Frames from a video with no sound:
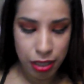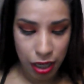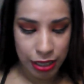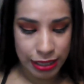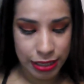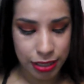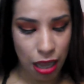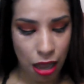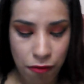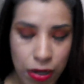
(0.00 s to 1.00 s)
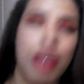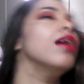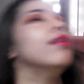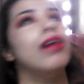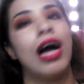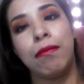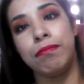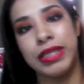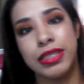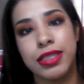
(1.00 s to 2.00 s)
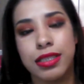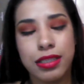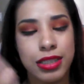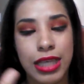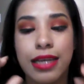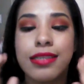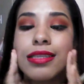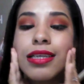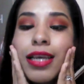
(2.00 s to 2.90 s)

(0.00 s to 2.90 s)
Uh, it does have a, a mint scent